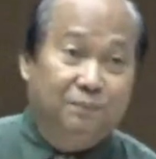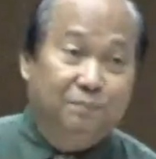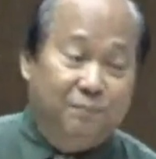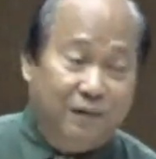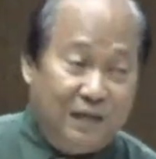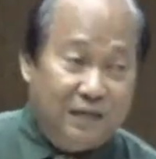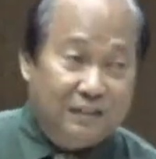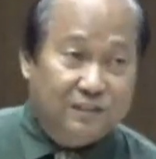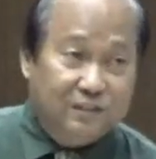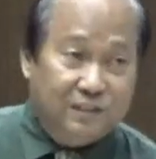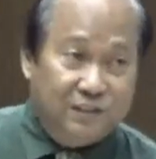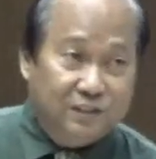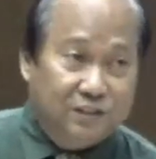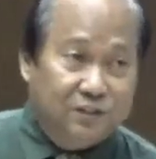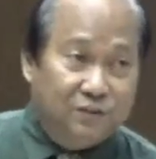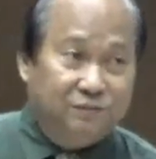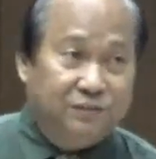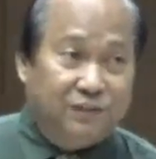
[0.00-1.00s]

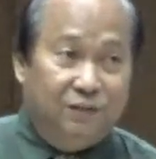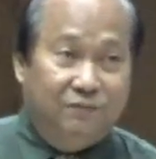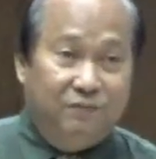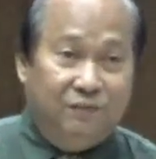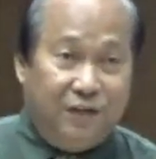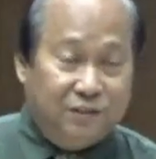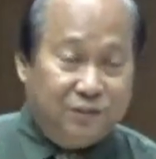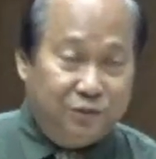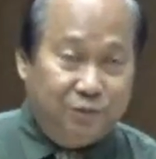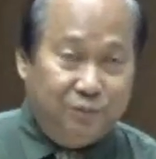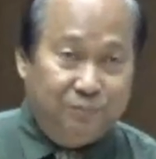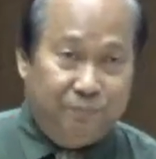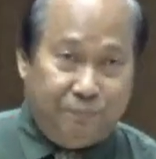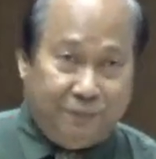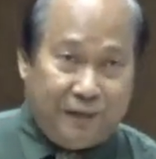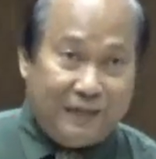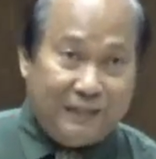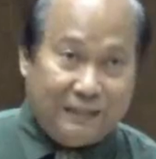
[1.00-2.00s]
blessings of salvation
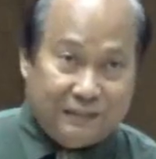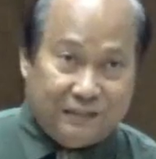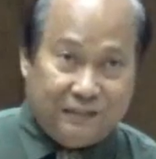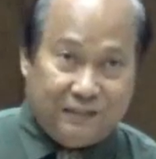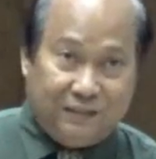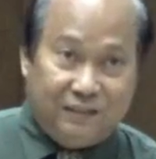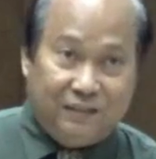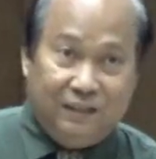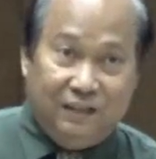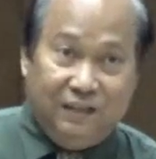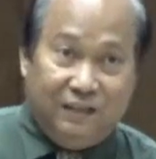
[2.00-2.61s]
better